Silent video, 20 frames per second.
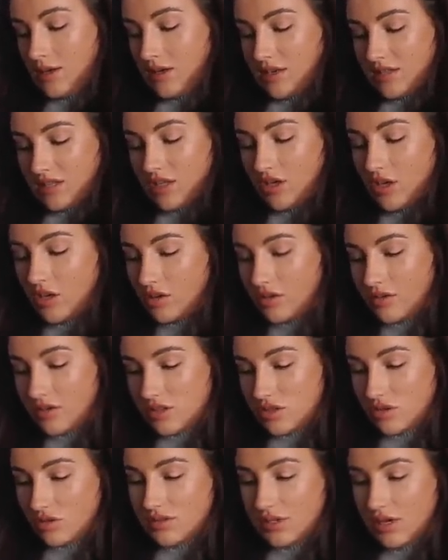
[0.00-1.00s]
as I know there
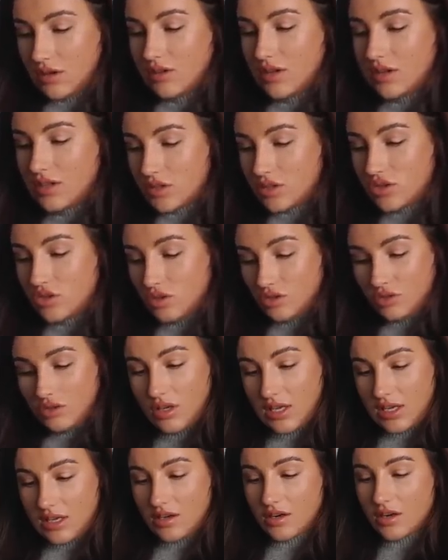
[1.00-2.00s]
is dogs out there that do
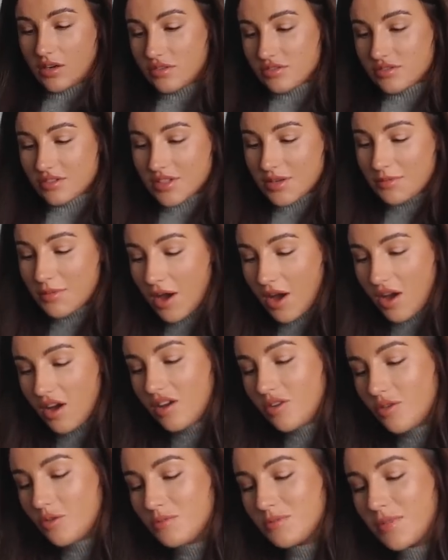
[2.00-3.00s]
not like clothes on them
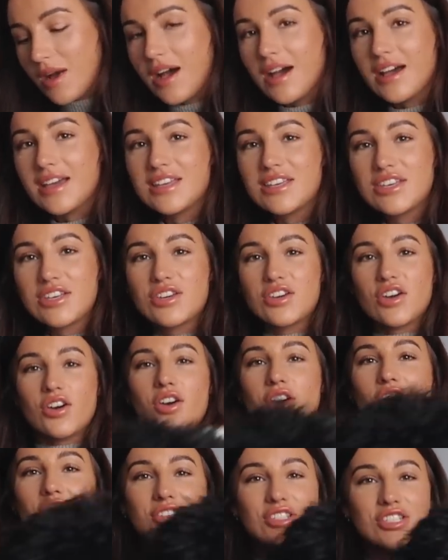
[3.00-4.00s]
oh my
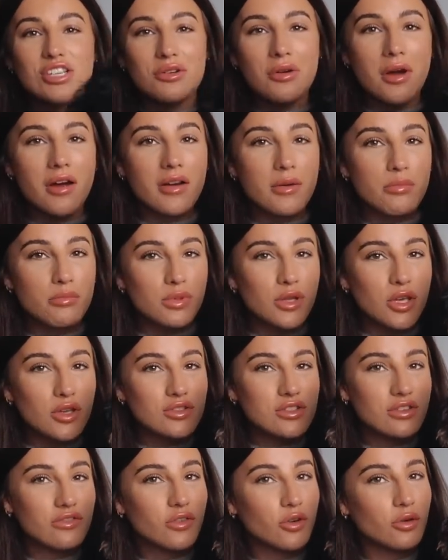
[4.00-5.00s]
god you are a
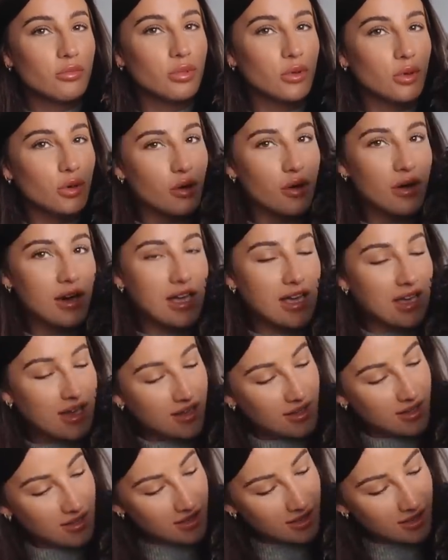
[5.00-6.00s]
beautiful boy